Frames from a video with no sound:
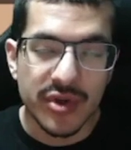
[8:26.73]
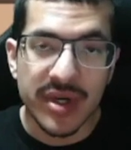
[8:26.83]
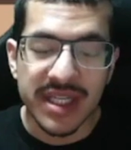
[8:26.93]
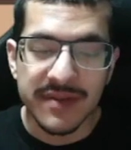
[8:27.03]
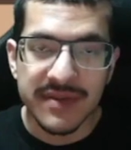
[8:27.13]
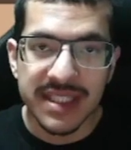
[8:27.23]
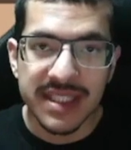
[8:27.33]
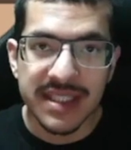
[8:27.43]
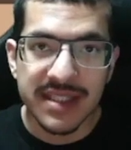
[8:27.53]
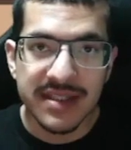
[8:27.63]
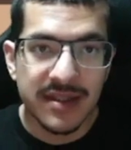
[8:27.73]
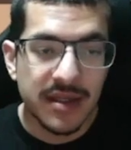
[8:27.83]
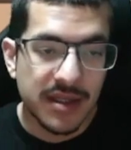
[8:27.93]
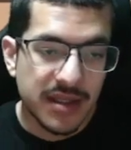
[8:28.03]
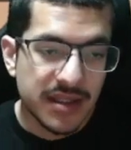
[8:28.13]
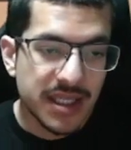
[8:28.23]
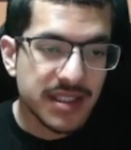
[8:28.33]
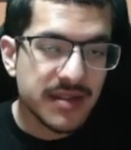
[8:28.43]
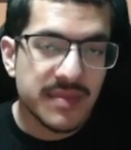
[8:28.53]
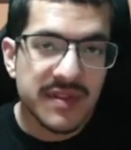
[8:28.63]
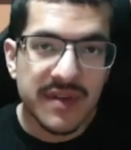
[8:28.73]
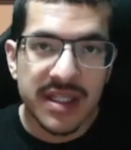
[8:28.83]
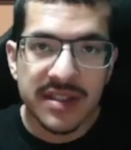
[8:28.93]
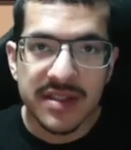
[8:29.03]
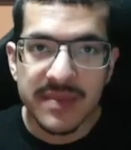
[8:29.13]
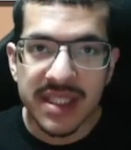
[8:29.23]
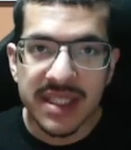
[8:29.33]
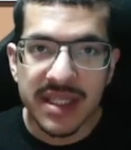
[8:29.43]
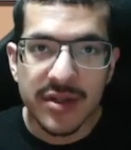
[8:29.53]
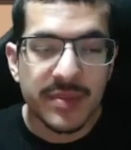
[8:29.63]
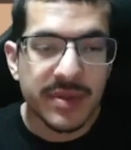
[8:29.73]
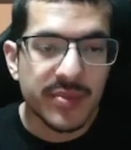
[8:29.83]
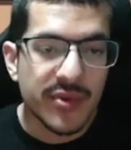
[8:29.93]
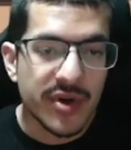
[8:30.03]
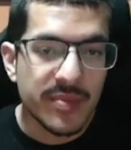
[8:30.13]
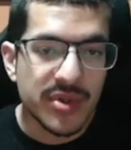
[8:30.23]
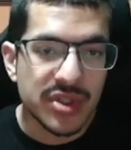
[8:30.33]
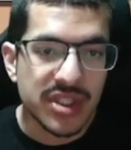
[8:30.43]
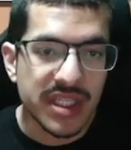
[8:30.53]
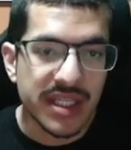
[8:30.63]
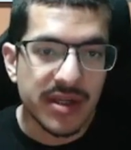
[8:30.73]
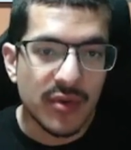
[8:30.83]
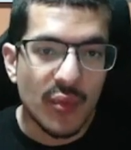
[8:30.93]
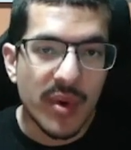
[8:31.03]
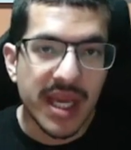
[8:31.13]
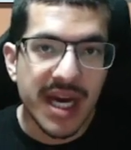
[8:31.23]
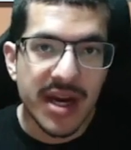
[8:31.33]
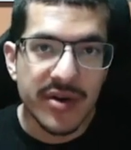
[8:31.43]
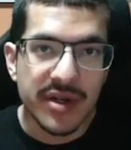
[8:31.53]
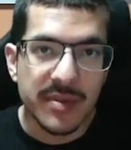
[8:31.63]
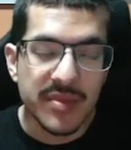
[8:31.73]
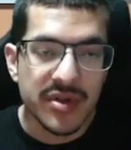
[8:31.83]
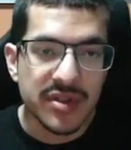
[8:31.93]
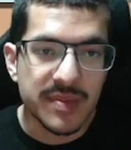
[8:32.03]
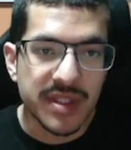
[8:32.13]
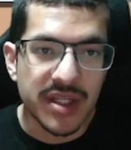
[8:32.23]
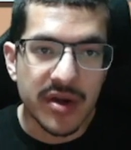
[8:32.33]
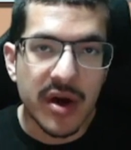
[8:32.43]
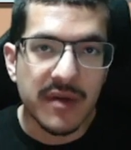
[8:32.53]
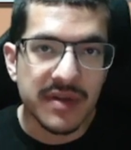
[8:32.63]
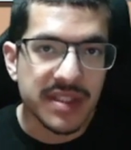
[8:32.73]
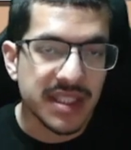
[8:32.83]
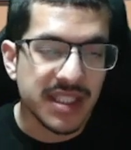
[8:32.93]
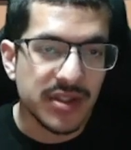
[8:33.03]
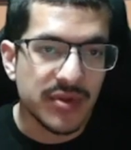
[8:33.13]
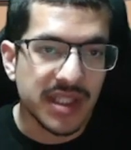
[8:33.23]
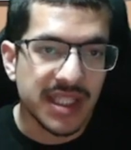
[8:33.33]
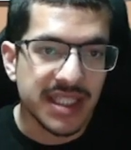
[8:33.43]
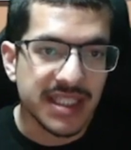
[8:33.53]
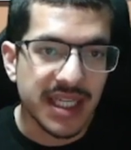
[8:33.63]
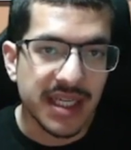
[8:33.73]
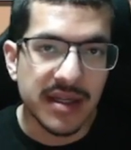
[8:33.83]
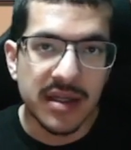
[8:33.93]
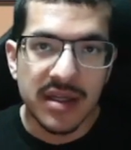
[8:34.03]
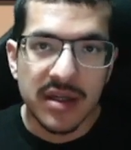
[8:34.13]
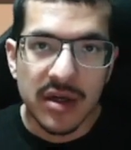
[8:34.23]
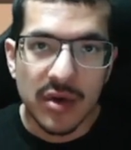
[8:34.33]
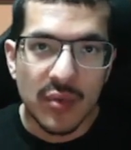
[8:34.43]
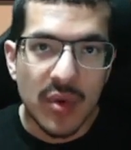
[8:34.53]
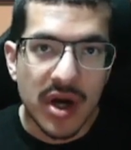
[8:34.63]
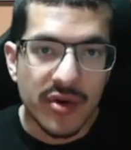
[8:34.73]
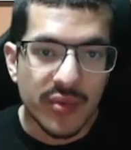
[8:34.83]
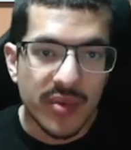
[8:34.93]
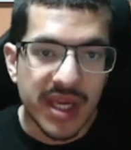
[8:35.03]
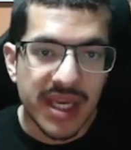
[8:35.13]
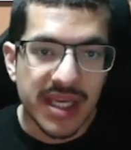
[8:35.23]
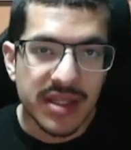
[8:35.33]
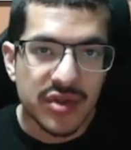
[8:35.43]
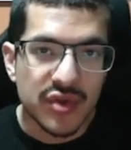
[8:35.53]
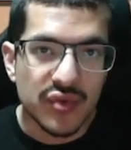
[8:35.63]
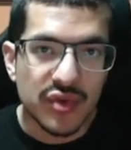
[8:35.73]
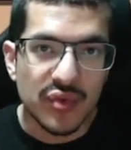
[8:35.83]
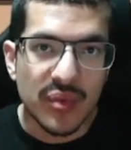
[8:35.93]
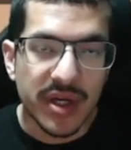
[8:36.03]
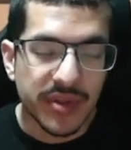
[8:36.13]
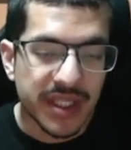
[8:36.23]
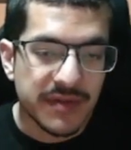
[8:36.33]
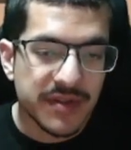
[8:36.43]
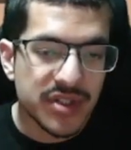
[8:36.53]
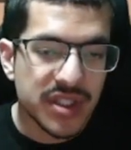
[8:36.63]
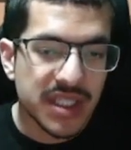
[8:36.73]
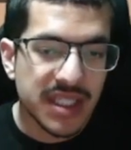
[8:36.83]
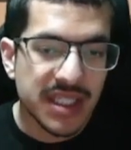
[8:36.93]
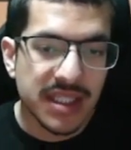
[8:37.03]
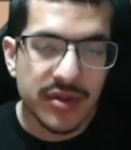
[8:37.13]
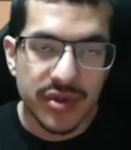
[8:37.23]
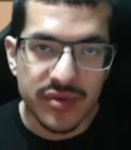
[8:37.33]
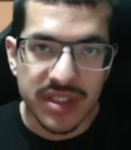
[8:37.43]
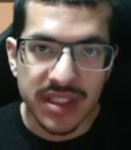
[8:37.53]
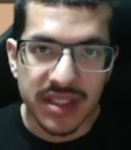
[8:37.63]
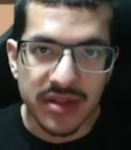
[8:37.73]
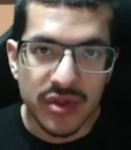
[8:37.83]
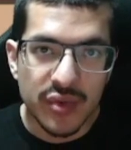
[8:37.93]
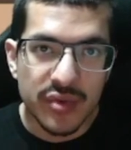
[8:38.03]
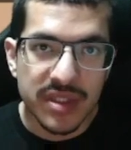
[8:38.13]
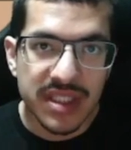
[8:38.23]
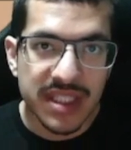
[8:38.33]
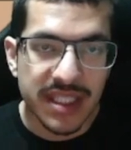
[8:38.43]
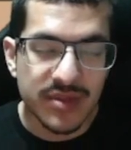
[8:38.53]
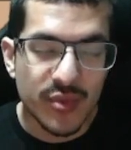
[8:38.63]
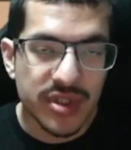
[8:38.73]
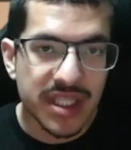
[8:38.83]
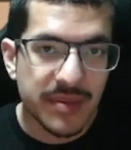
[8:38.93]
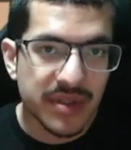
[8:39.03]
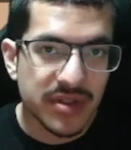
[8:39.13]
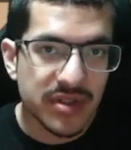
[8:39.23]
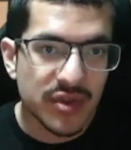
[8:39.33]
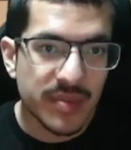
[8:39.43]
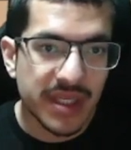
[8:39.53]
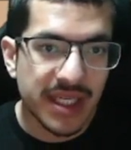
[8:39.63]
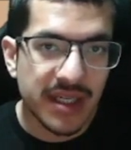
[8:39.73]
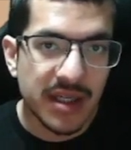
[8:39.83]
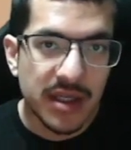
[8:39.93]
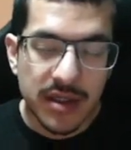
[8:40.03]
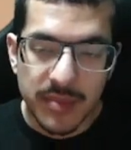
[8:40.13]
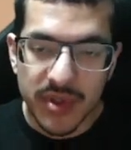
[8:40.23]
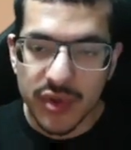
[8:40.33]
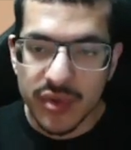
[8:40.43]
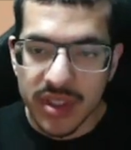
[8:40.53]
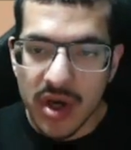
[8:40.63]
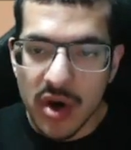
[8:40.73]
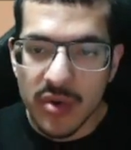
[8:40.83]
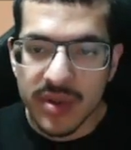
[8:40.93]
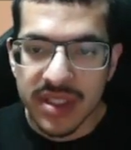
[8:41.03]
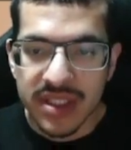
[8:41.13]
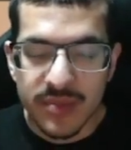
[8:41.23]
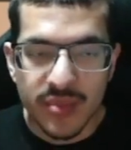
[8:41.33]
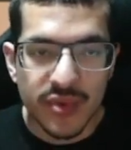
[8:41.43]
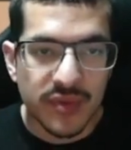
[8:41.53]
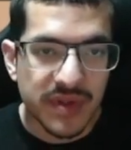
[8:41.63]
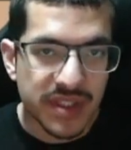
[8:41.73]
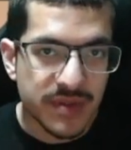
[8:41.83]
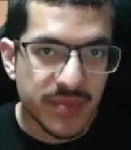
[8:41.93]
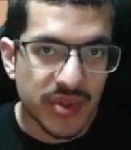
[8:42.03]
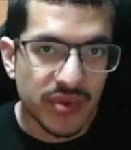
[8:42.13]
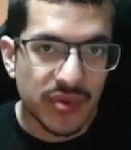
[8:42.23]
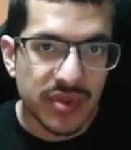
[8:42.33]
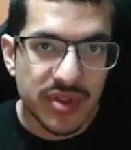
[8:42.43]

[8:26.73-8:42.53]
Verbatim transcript: NFTs. That seems fine to me. I know people are pushing way higher numbers, but they're obviously utilizing a waterway to do wild net fishing, and they're using nukes. That's more time consuming, but you can always improve this build